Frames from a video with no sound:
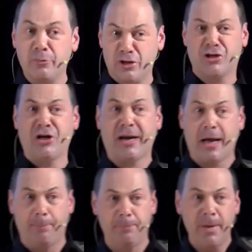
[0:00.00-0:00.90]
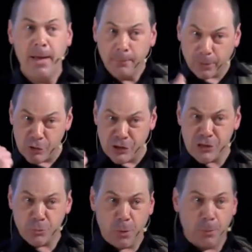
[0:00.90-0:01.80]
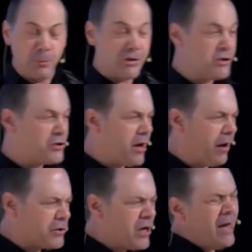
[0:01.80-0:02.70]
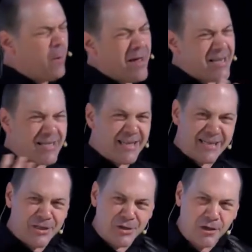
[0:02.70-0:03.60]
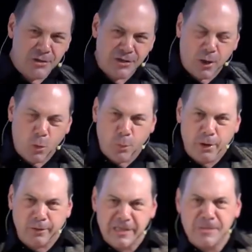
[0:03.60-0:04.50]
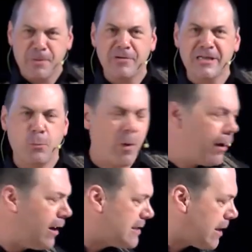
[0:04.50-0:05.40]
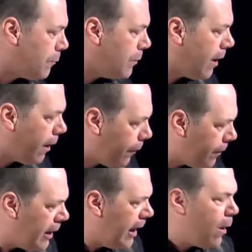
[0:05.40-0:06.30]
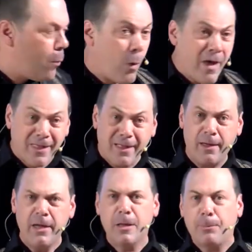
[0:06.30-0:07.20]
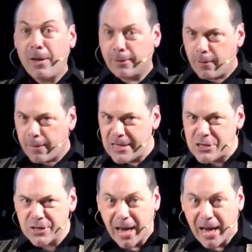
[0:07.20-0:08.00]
to shut up because this woman was in charge. Whether she's in charge of the whole world conspiracy, well, I don't know. And whether the bloodline is